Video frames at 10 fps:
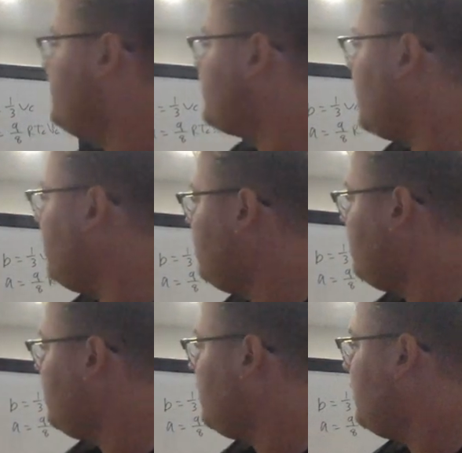So
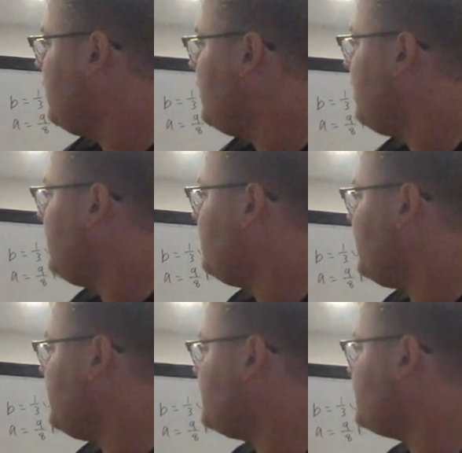
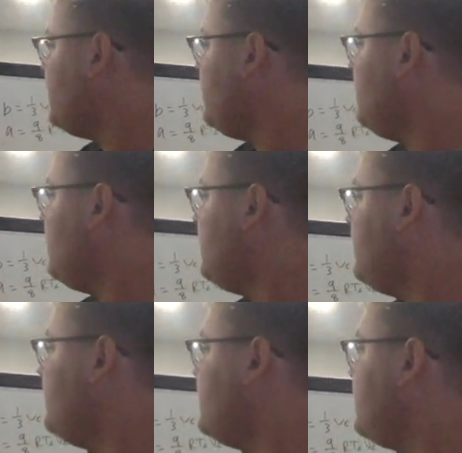PC
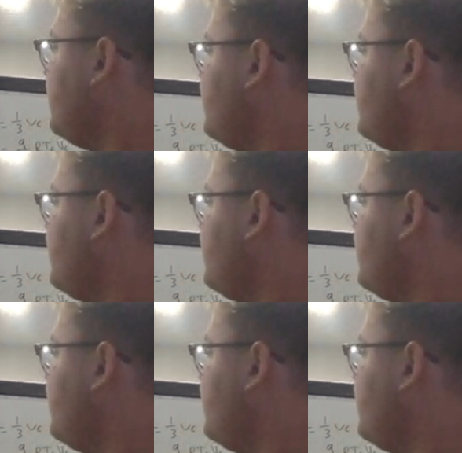is equal